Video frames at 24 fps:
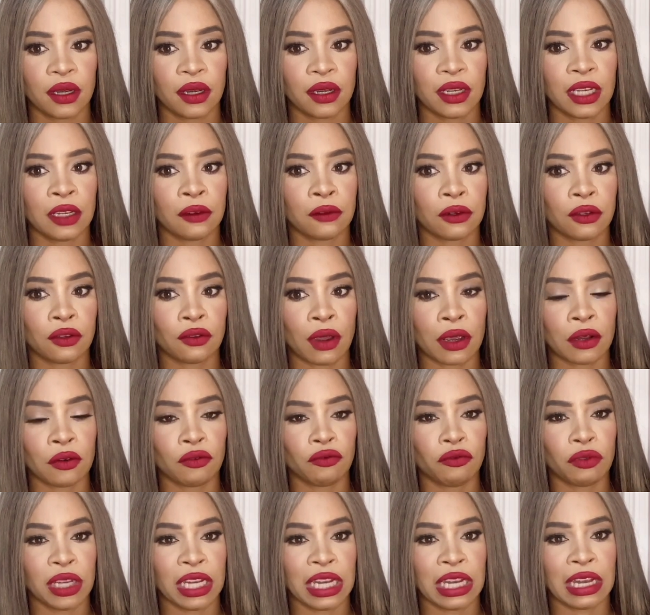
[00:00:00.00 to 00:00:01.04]
Even though I don't
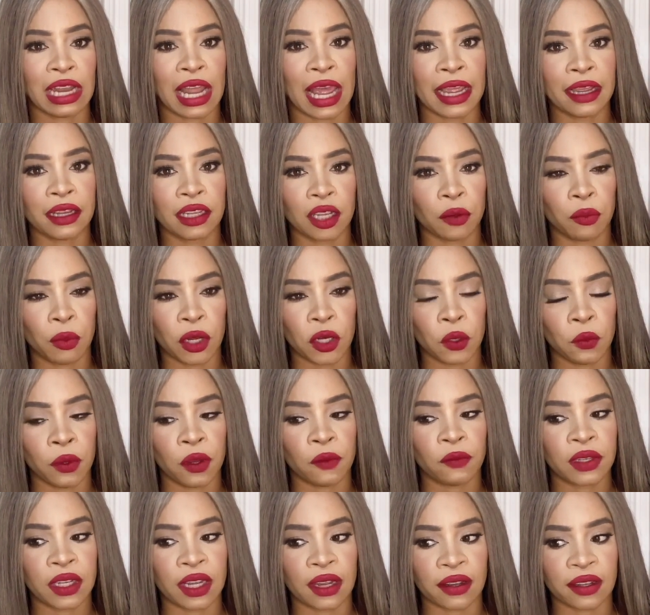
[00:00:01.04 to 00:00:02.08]
really like the body
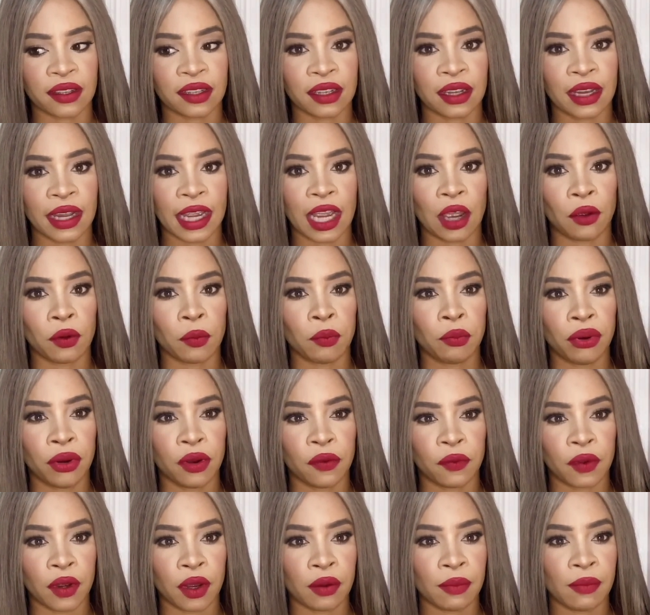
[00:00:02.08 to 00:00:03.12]
wave texture, like I would
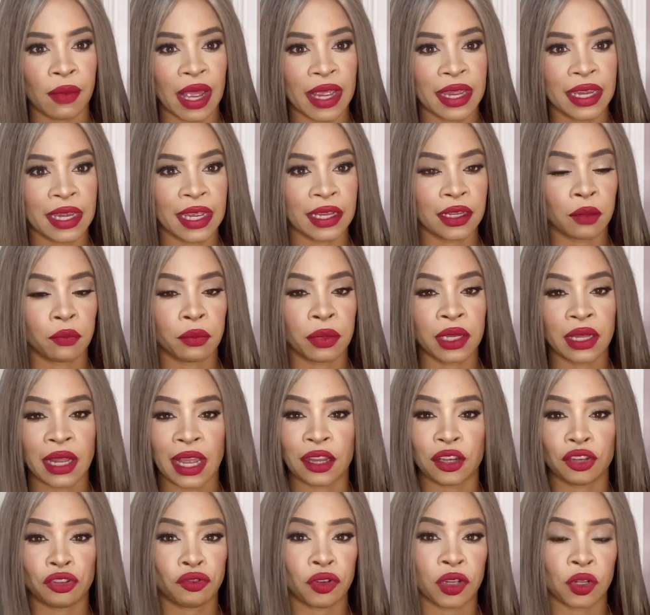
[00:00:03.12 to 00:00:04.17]
prefer my hair to be like
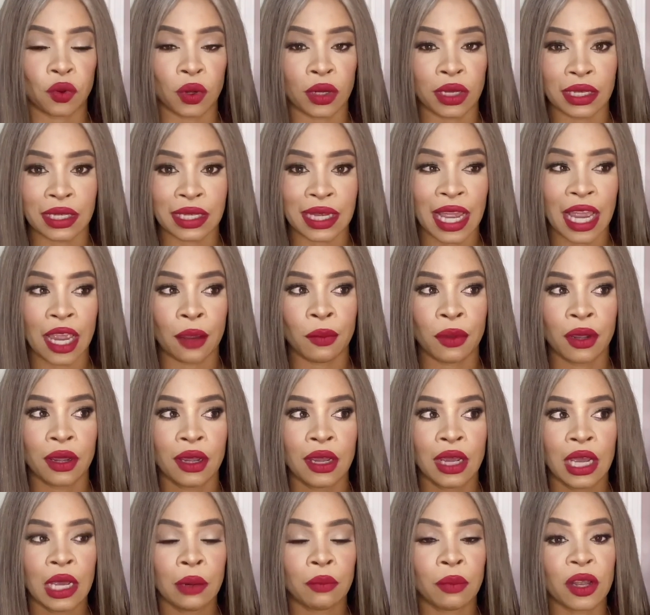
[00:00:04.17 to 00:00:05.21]
straight all the time,
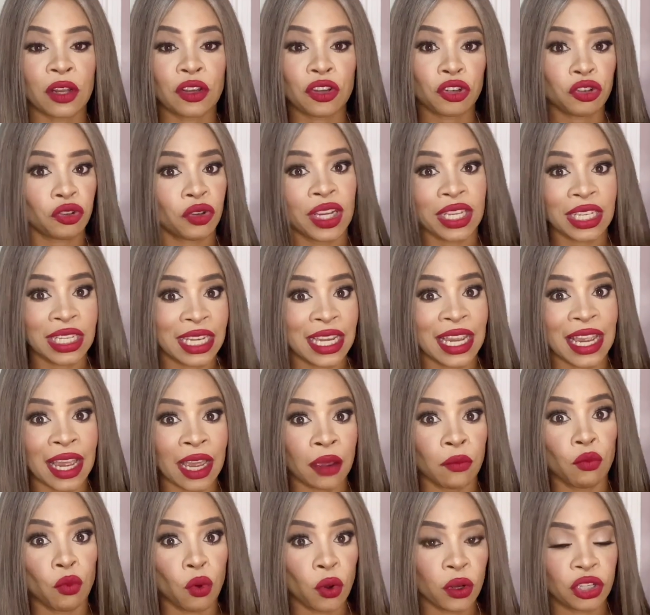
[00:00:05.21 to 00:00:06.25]
but straight hair,
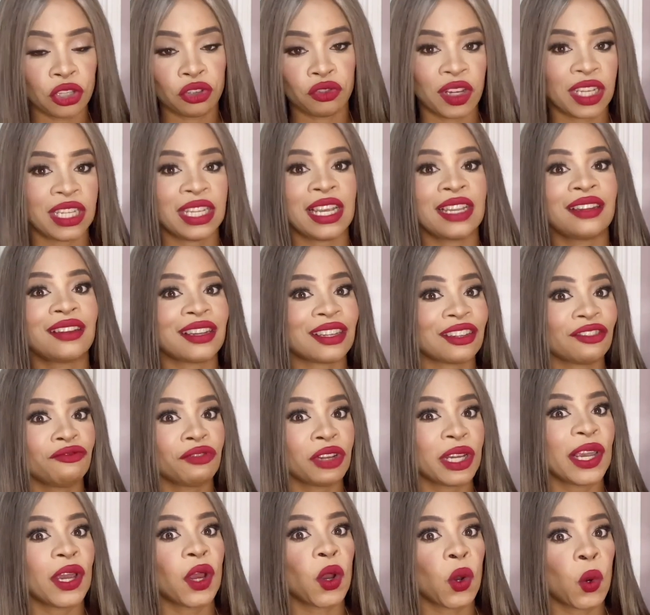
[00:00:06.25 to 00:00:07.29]
most straight hair doesn't
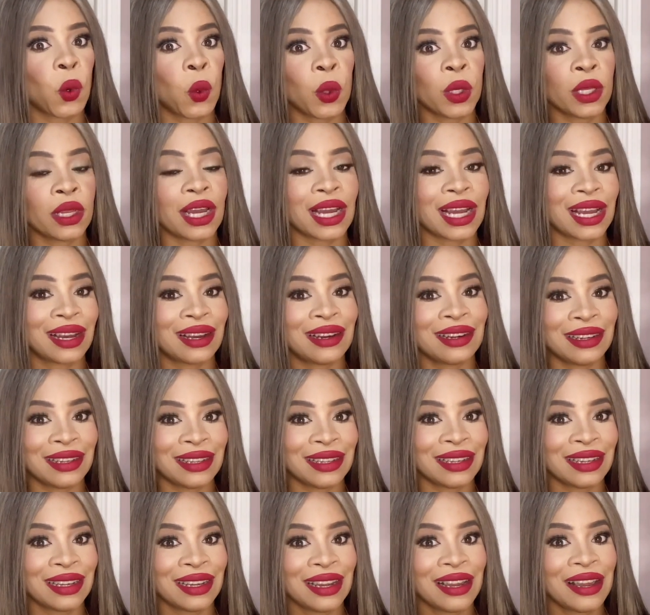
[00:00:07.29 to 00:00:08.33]
really hold a
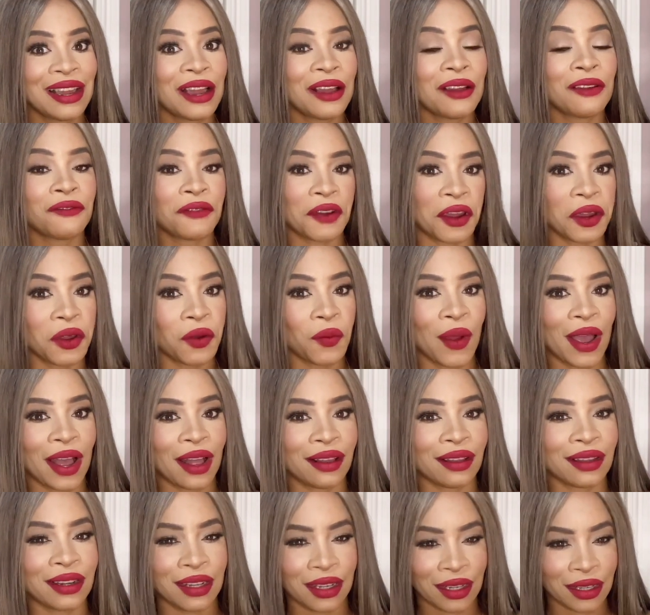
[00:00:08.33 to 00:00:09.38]
curl very
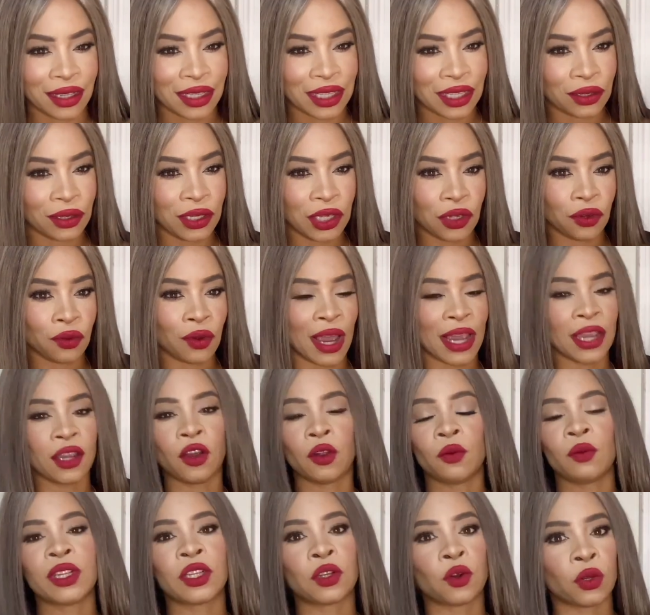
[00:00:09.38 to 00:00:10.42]
well. So, you know, I
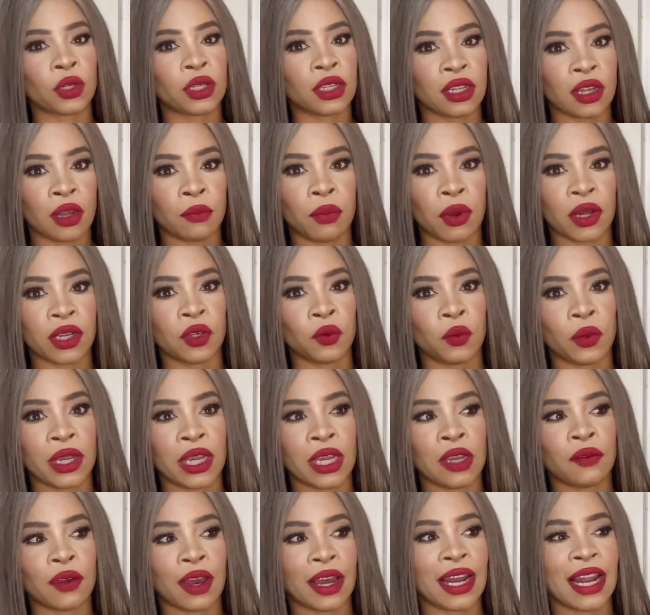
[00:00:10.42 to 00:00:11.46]
always go to the body
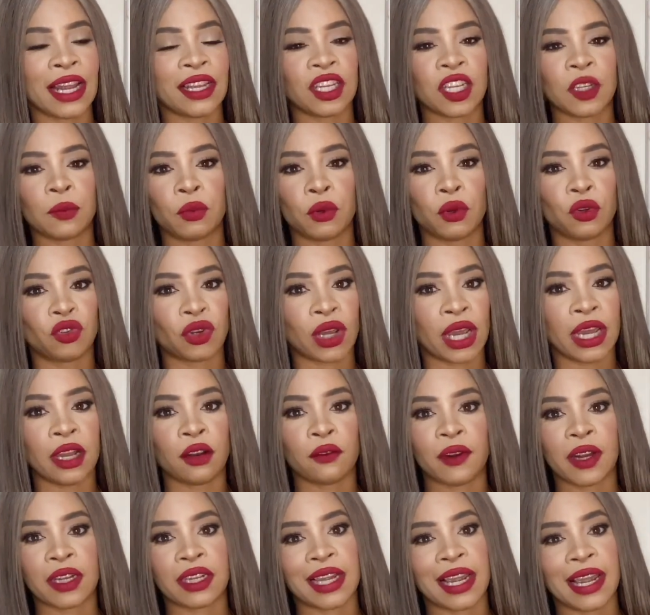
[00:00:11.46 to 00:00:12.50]
wave and I just blow dry and
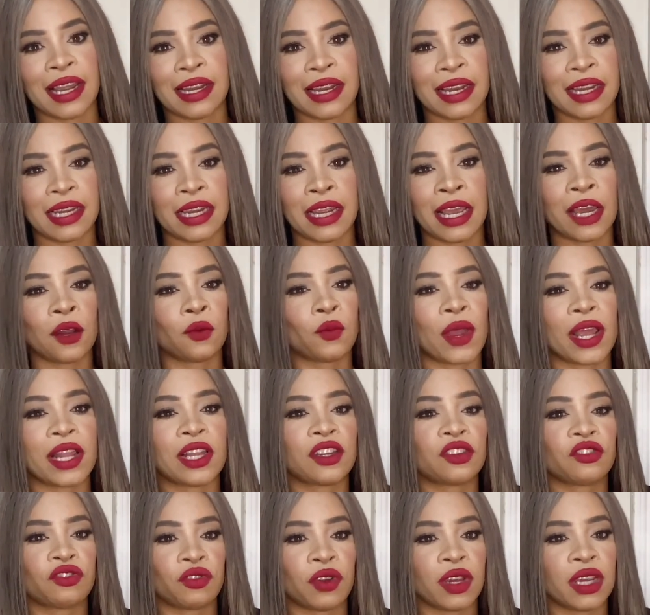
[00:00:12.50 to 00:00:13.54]
flat iron the hair and wear it
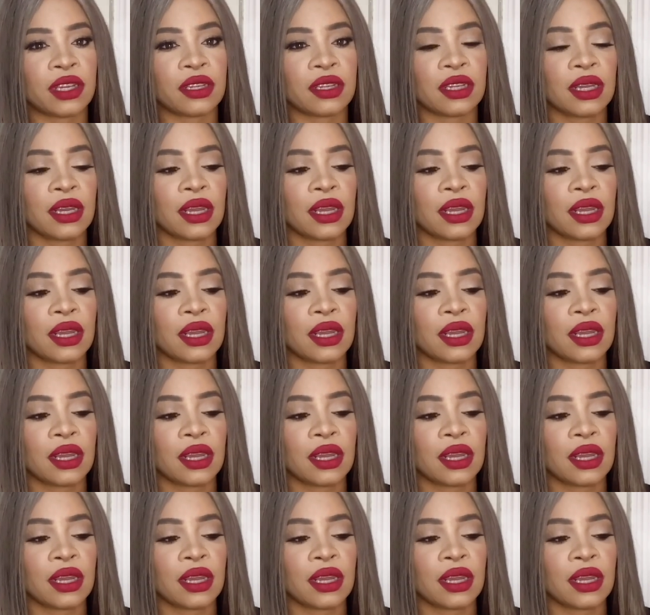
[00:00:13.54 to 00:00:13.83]
straight.